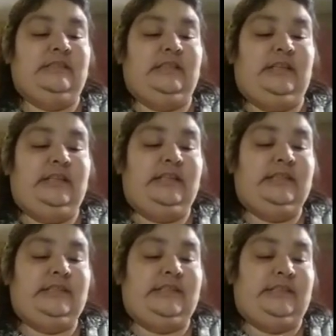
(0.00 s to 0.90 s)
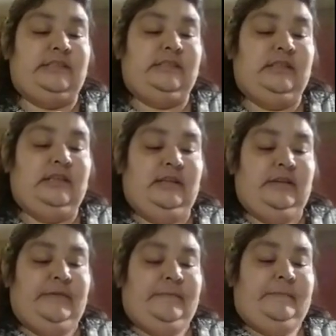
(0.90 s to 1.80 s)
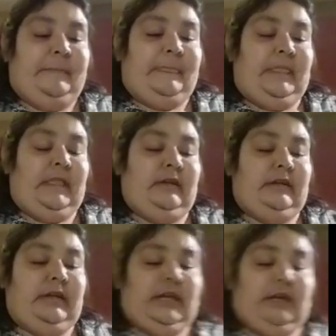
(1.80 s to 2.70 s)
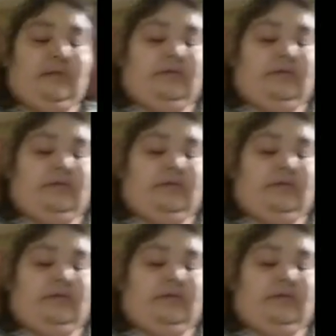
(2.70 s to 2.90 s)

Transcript: the anise seeds. Okay, what I'm